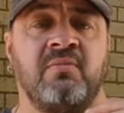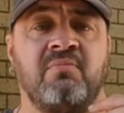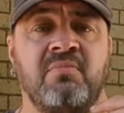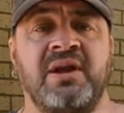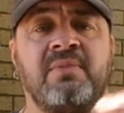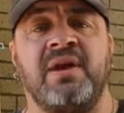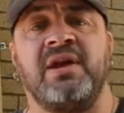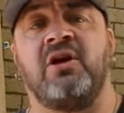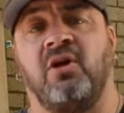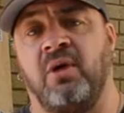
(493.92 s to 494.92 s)

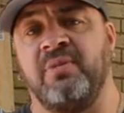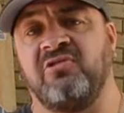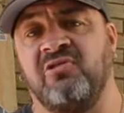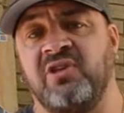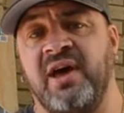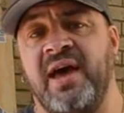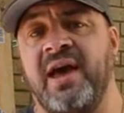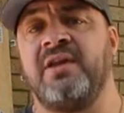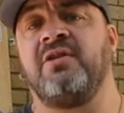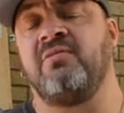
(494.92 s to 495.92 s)
many kilometers
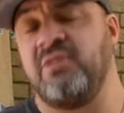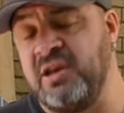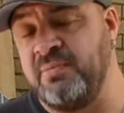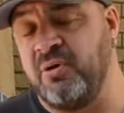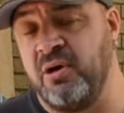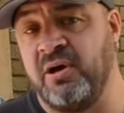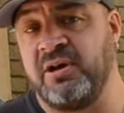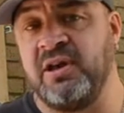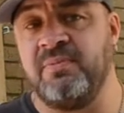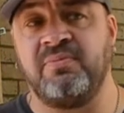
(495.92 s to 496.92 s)
ahead, keep
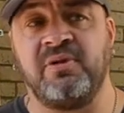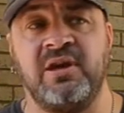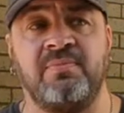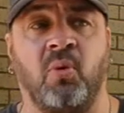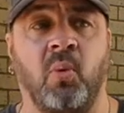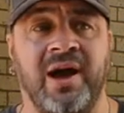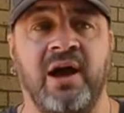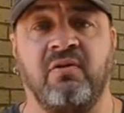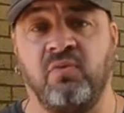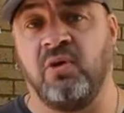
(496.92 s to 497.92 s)

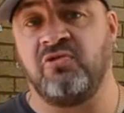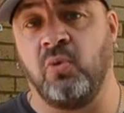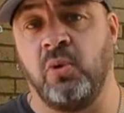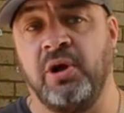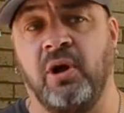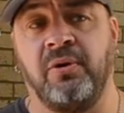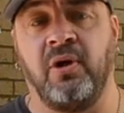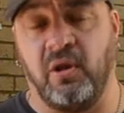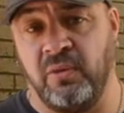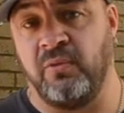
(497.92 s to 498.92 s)
aware of what's going
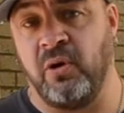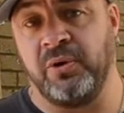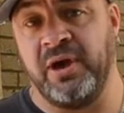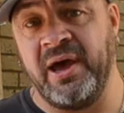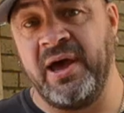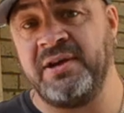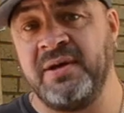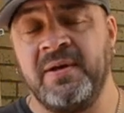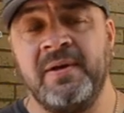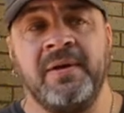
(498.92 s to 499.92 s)
on the road ahead.
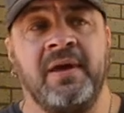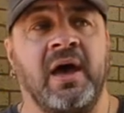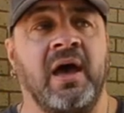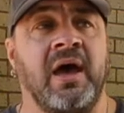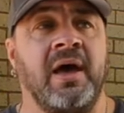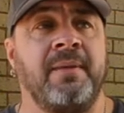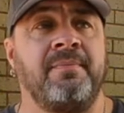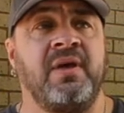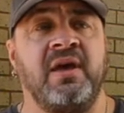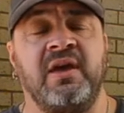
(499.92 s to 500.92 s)

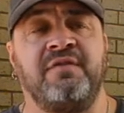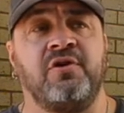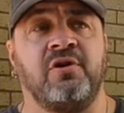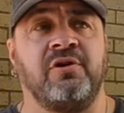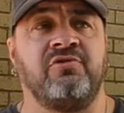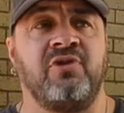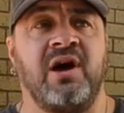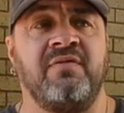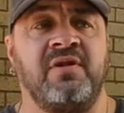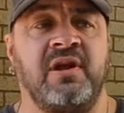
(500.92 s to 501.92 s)
If you're
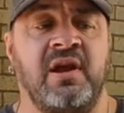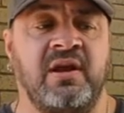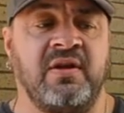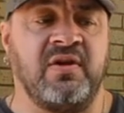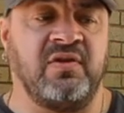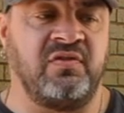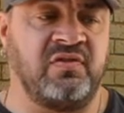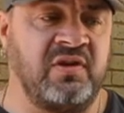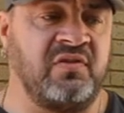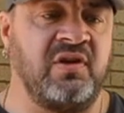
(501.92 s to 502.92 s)
driving in the
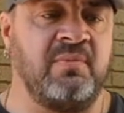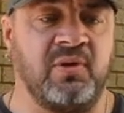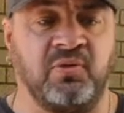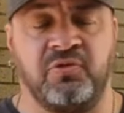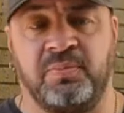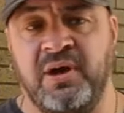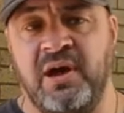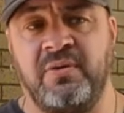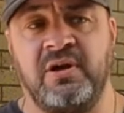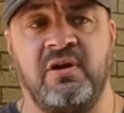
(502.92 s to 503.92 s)
city, built up
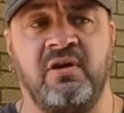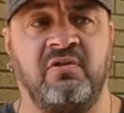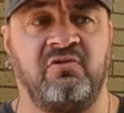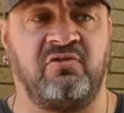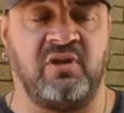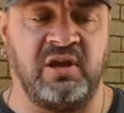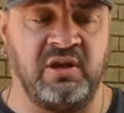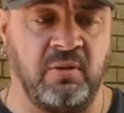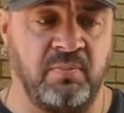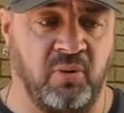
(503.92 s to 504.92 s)
areas,
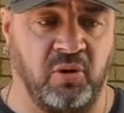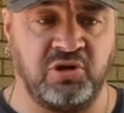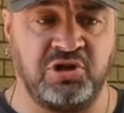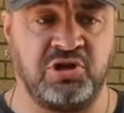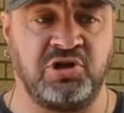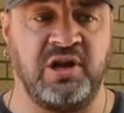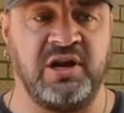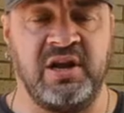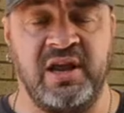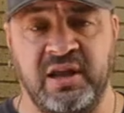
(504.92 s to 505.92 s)
in the bush,
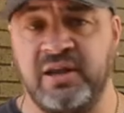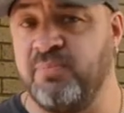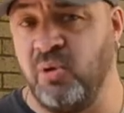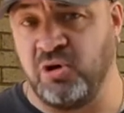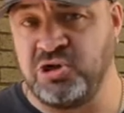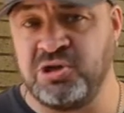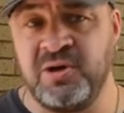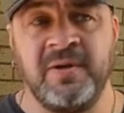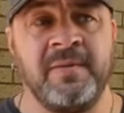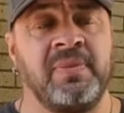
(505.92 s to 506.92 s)
in hilly bush,
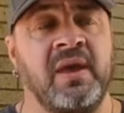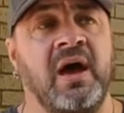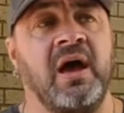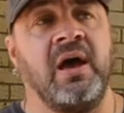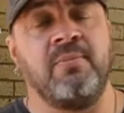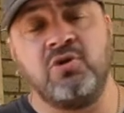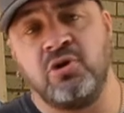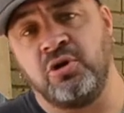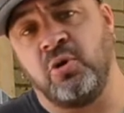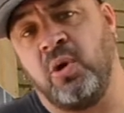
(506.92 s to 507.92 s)
you're
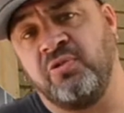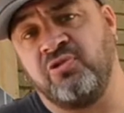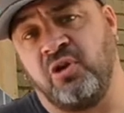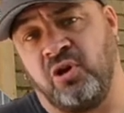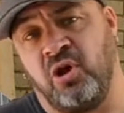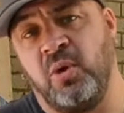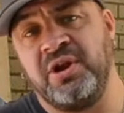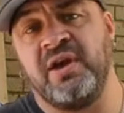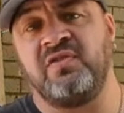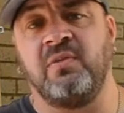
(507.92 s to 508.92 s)
going to want a lower
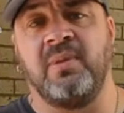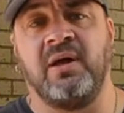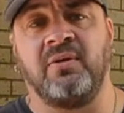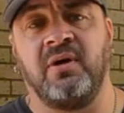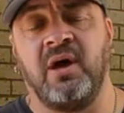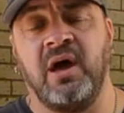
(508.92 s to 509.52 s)
decibel